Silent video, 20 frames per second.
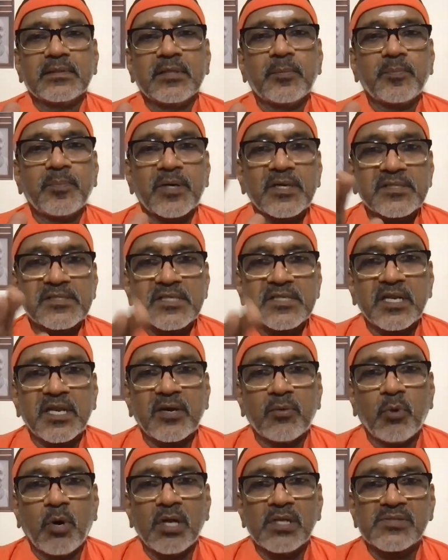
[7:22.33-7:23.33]
the person
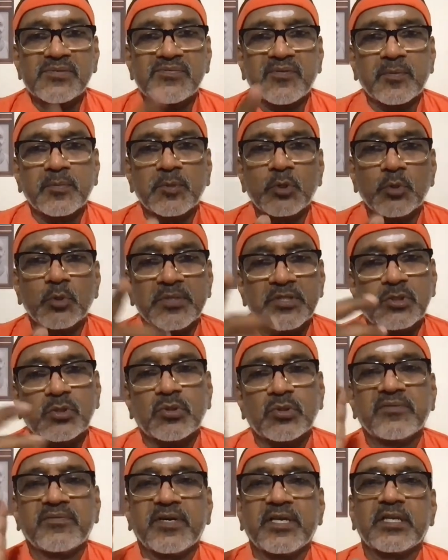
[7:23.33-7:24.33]
evolves from human
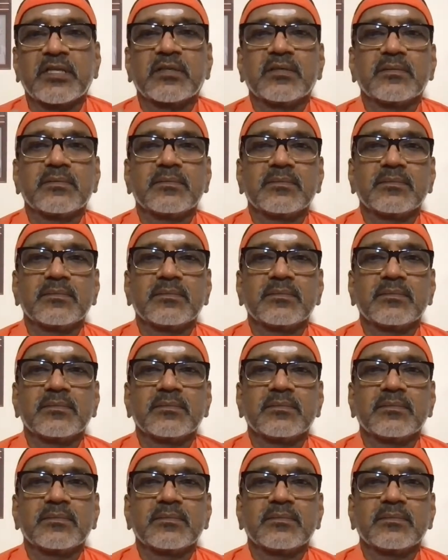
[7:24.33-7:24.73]
to divine,